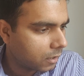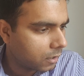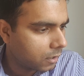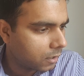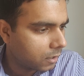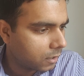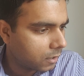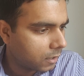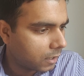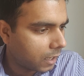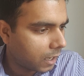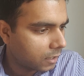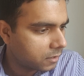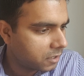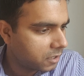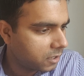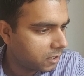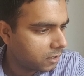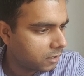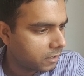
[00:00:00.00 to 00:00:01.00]

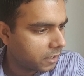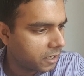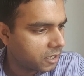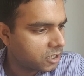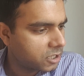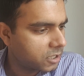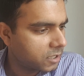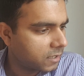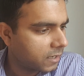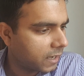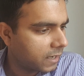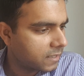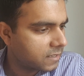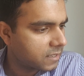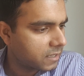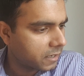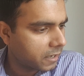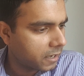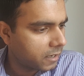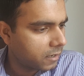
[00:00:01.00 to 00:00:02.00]
Adi Reshi
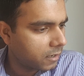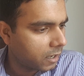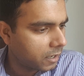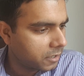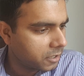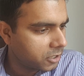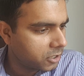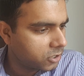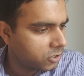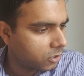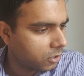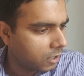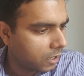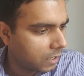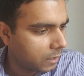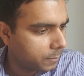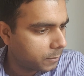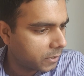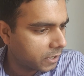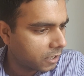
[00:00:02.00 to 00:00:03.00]
writes again, I need your
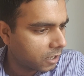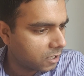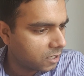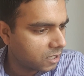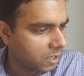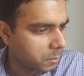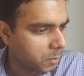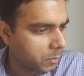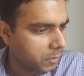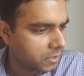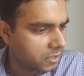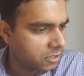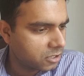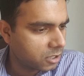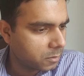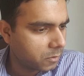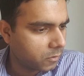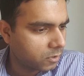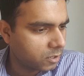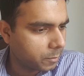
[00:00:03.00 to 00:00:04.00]
help regarding MBBS in
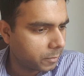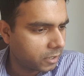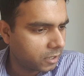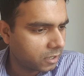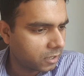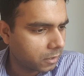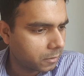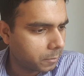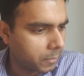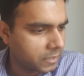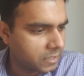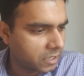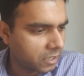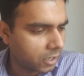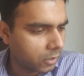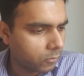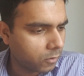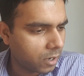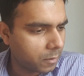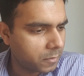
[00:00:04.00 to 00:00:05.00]
Germany. What are the basic
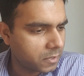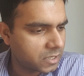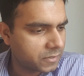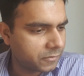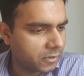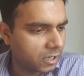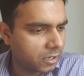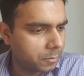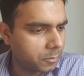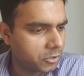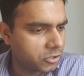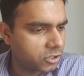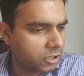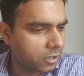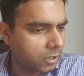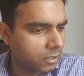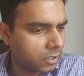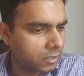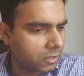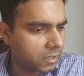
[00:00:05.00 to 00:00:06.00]
requirements for
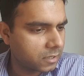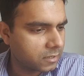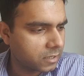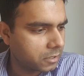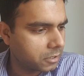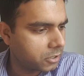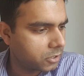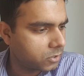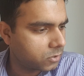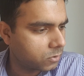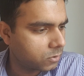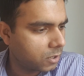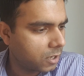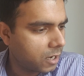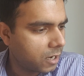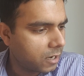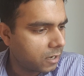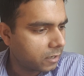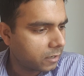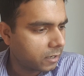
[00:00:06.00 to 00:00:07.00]
admission or the things I need to
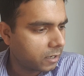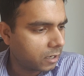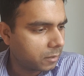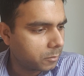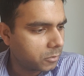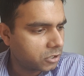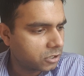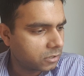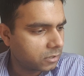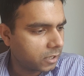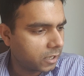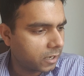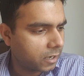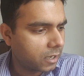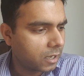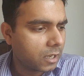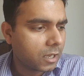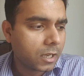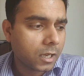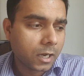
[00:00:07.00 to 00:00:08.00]
get admission there?
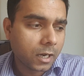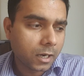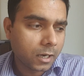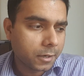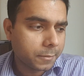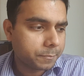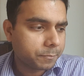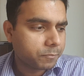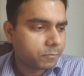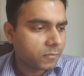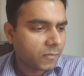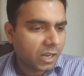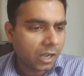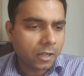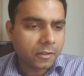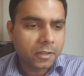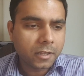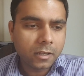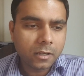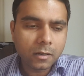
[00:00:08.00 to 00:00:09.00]

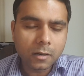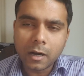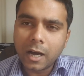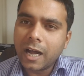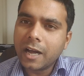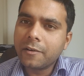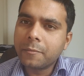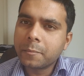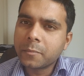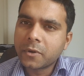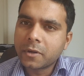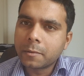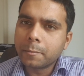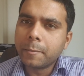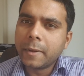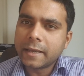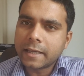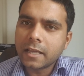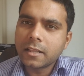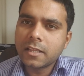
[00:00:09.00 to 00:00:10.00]
Adi, I'm
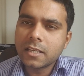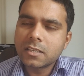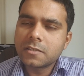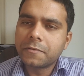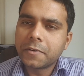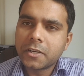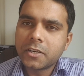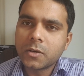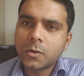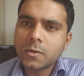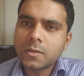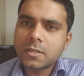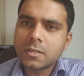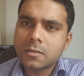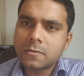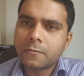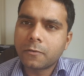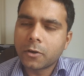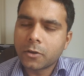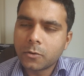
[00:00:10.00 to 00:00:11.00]
making these
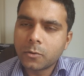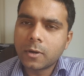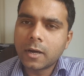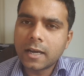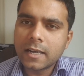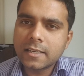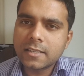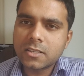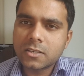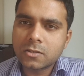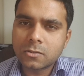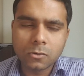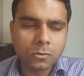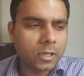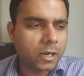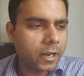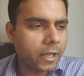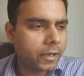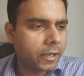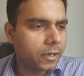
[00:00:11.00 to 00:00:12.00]
videos for you guys so
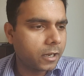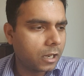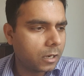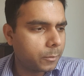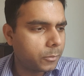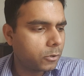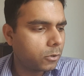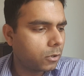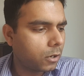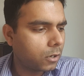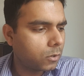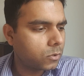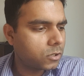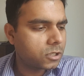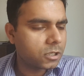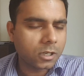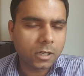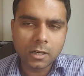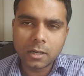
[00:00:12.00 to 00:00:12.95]
that I can help you out